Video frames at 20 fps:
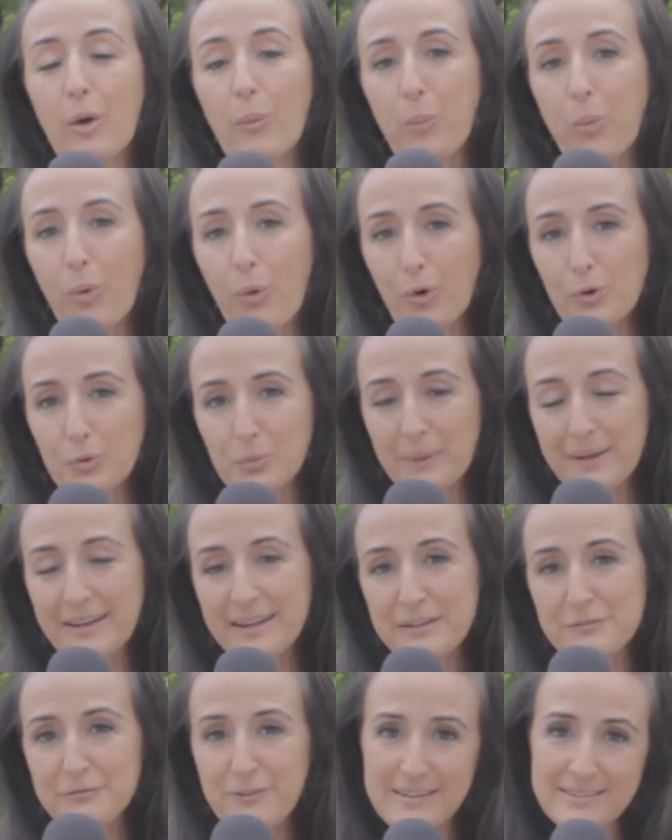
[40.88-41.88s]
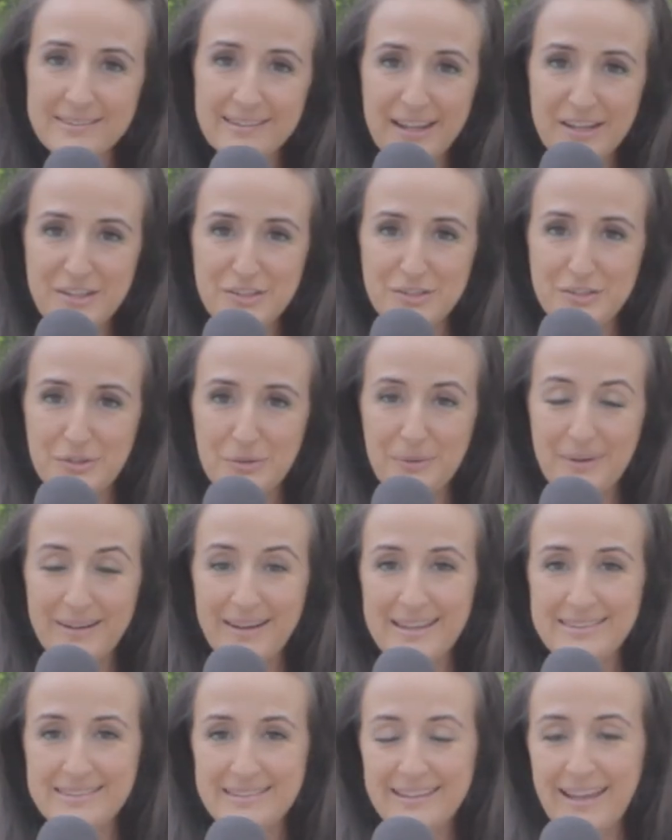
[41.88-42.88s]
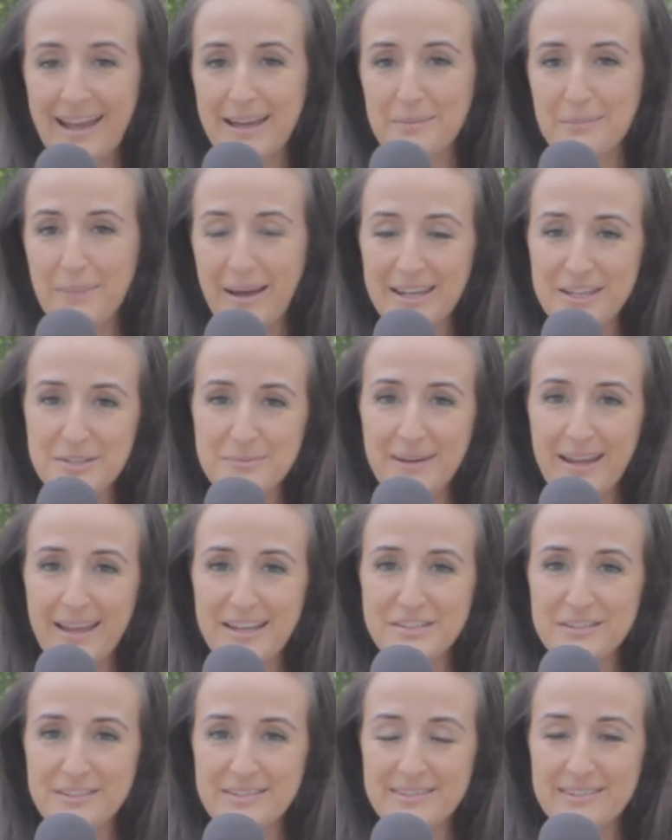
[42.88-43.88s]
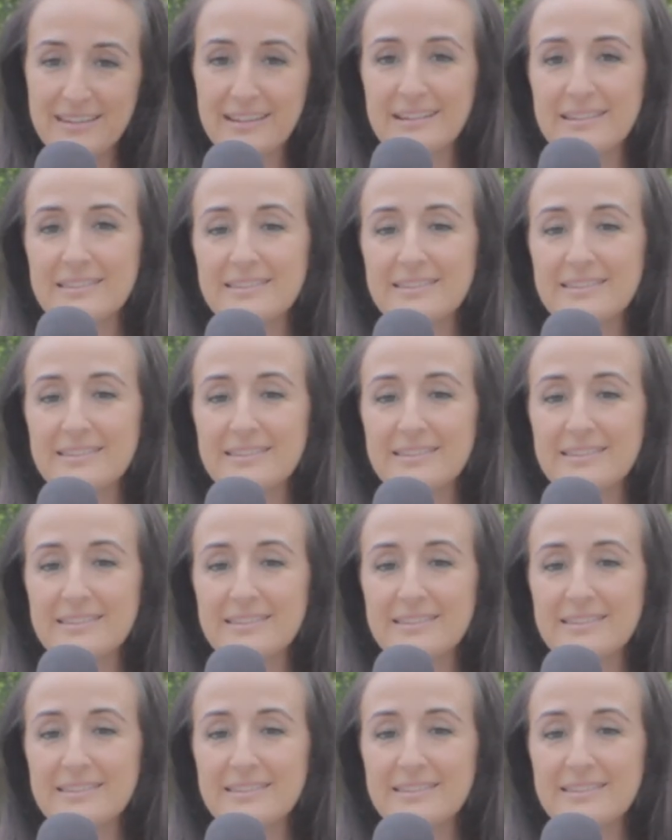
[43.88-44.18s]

award-winning residential letting and management agency